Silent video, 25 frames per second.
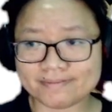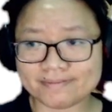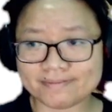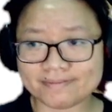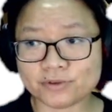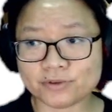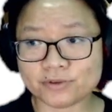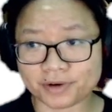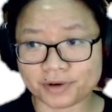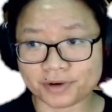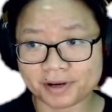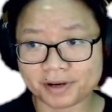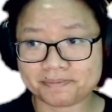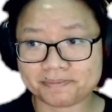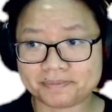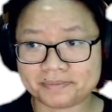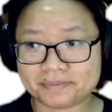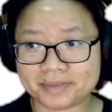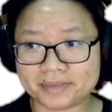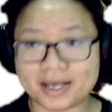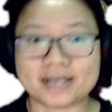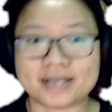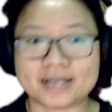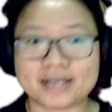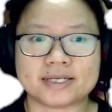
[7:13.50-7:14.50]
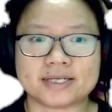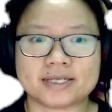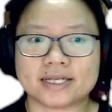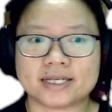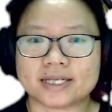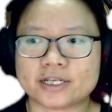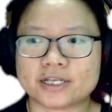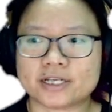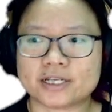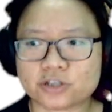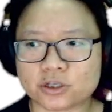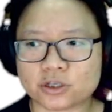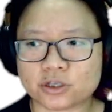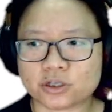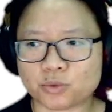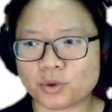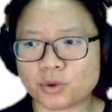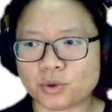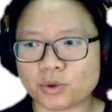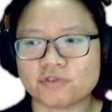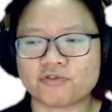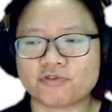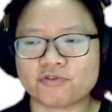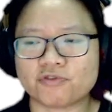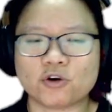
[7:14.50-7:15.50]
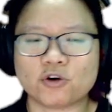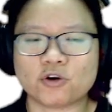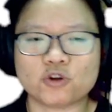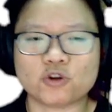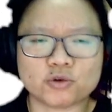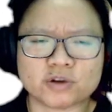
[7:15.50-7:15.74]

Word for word: right? That is the intention. We want to follow